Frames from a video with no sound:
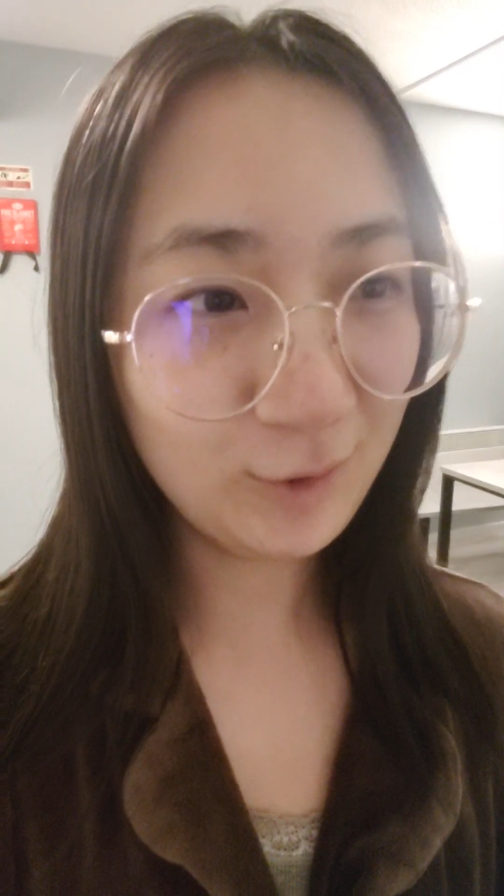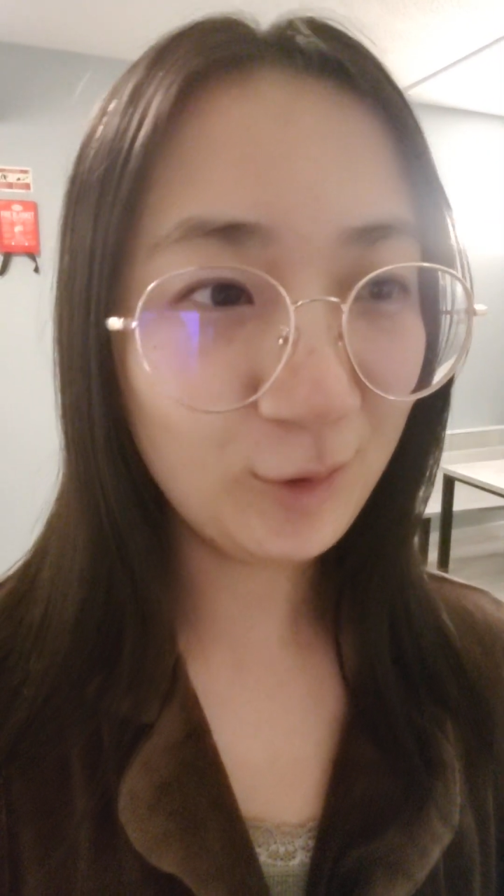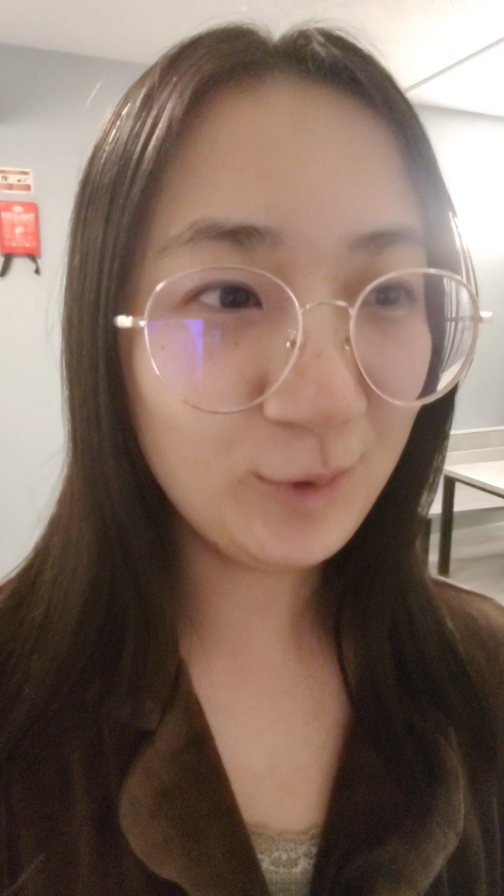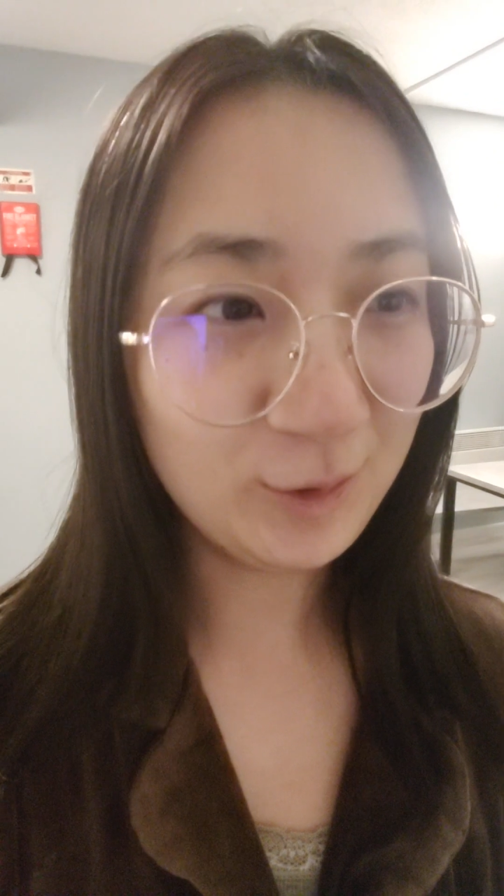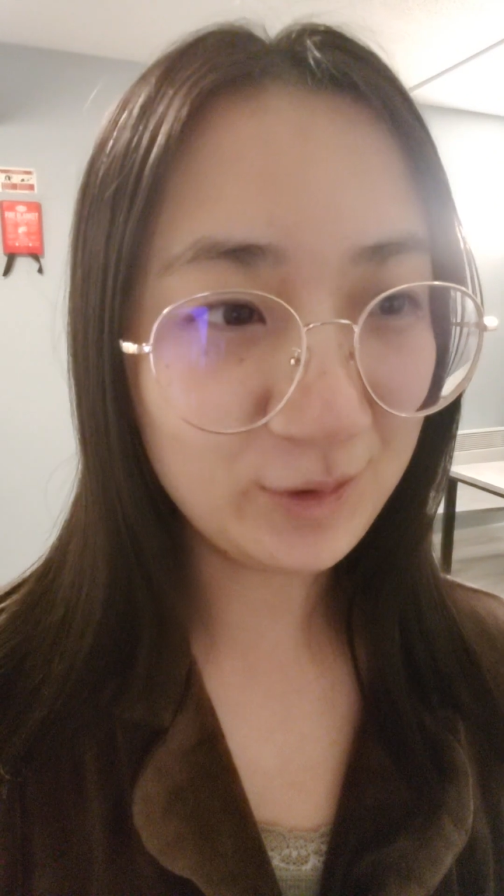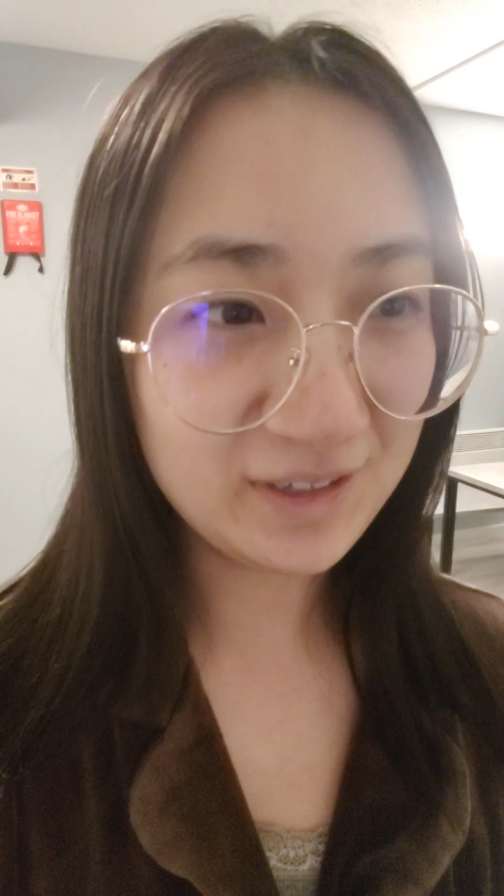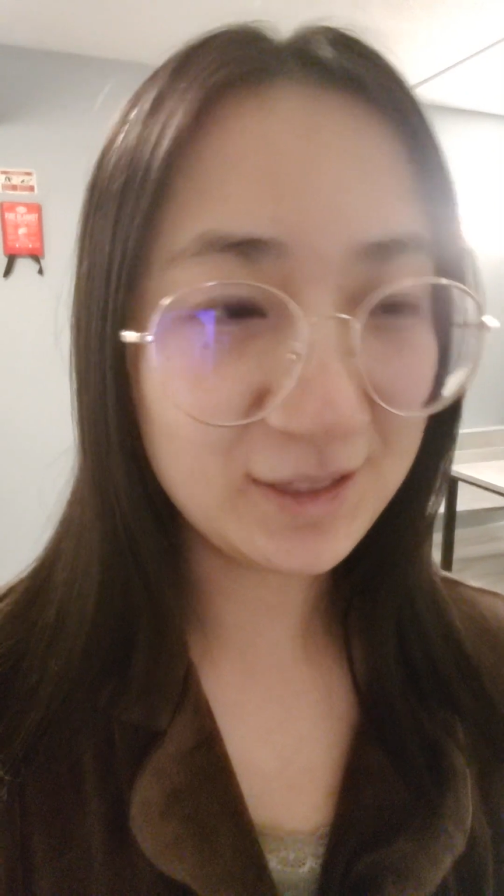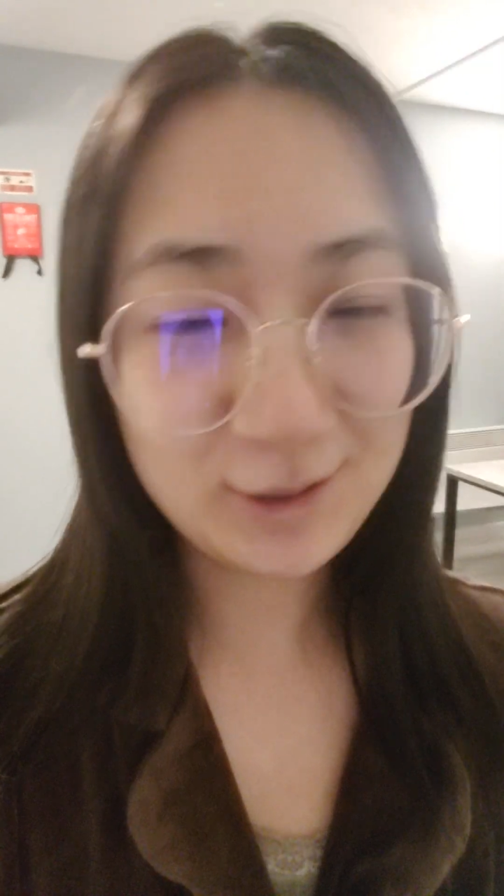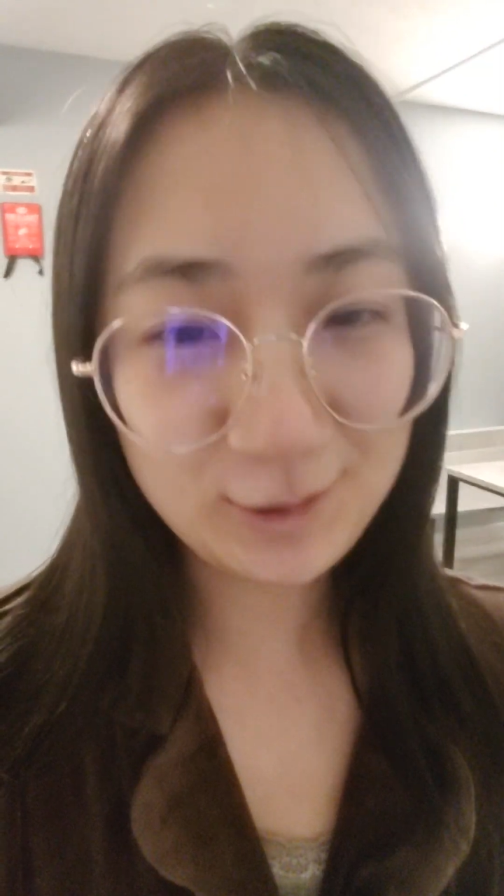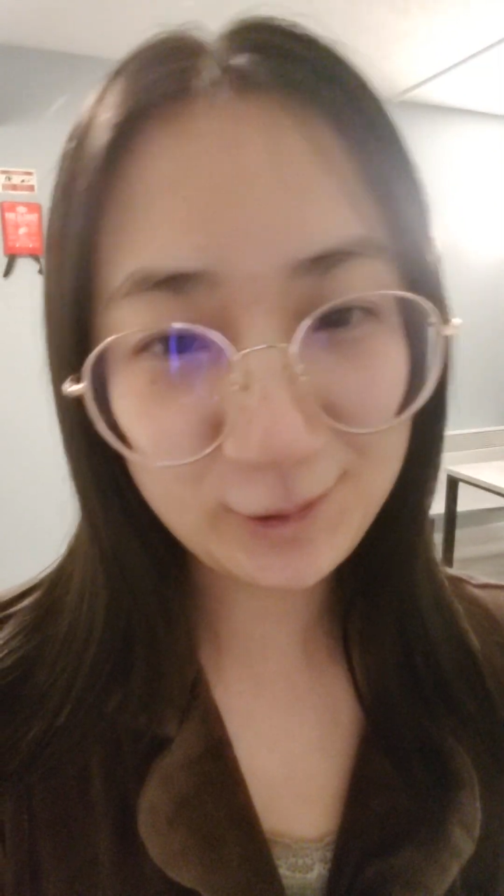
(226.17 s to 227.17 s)
formal
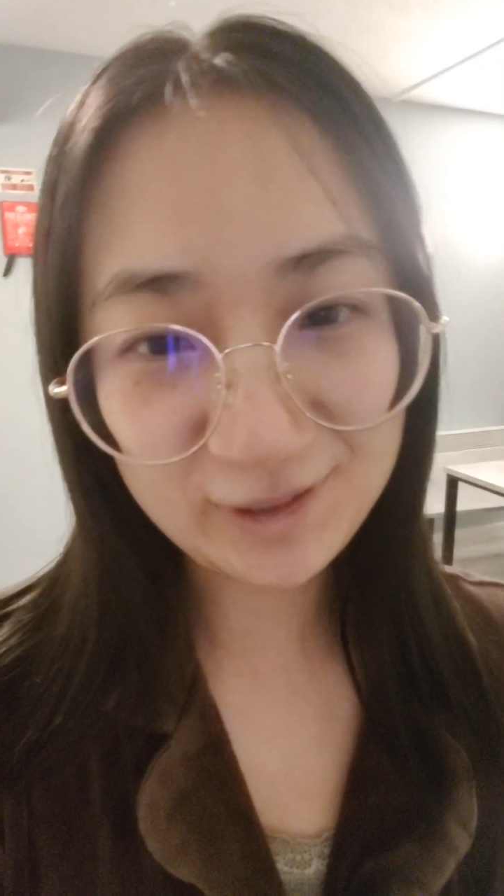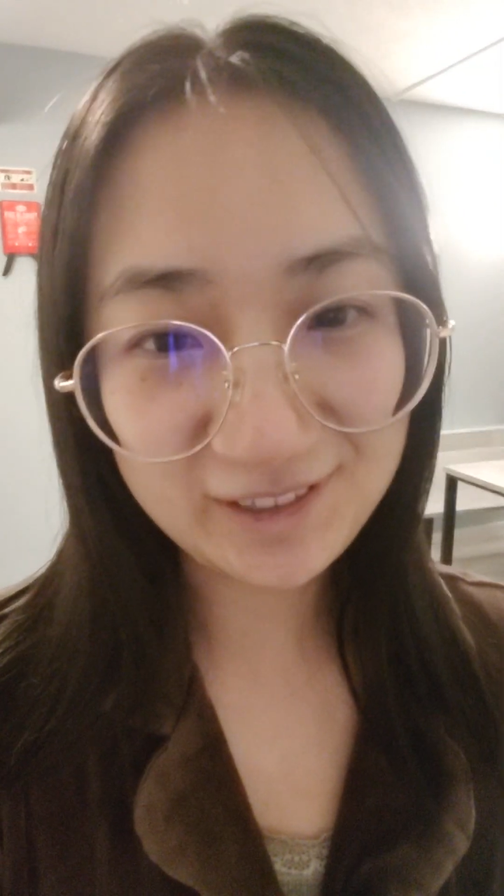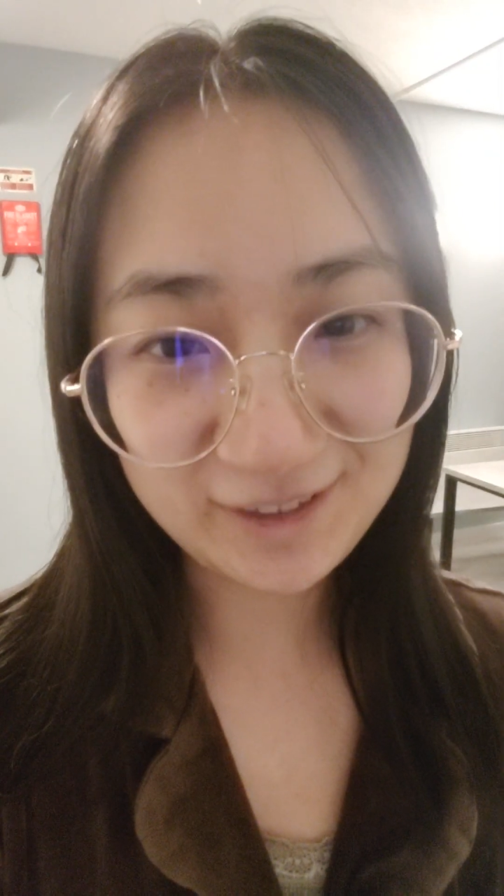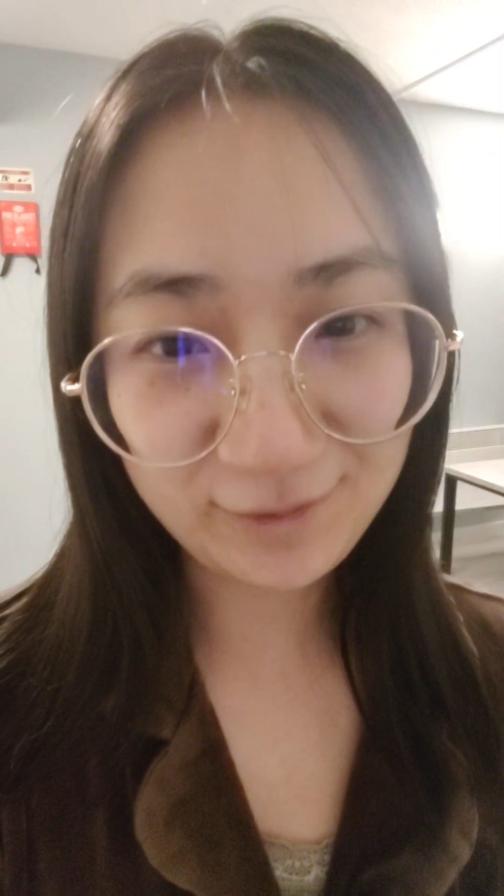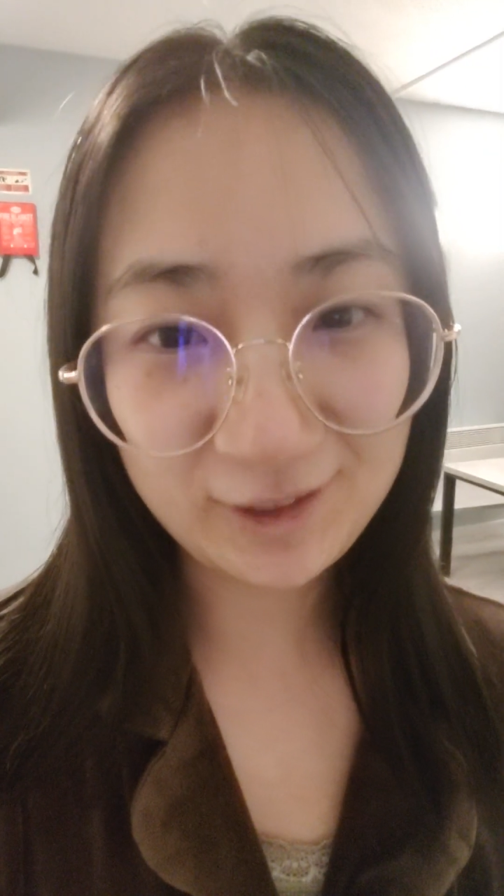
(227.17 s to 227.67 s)
institutions